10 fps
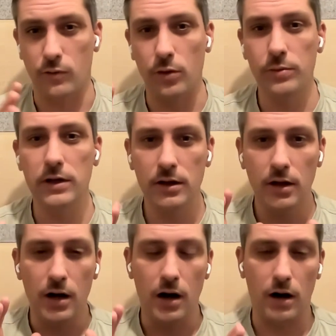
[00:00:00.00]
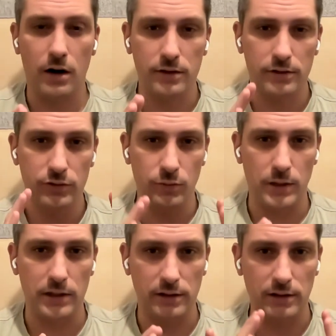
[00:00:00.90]
will be hard to
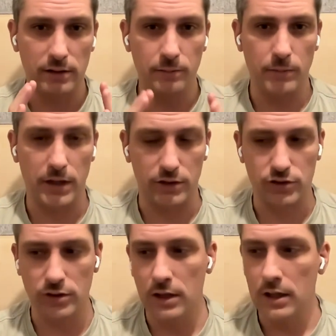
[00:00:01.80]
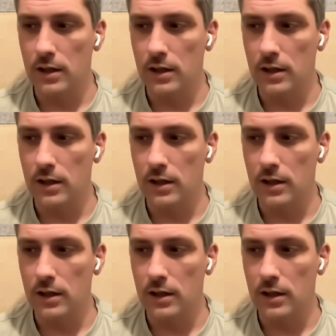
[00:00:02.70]
manually manage.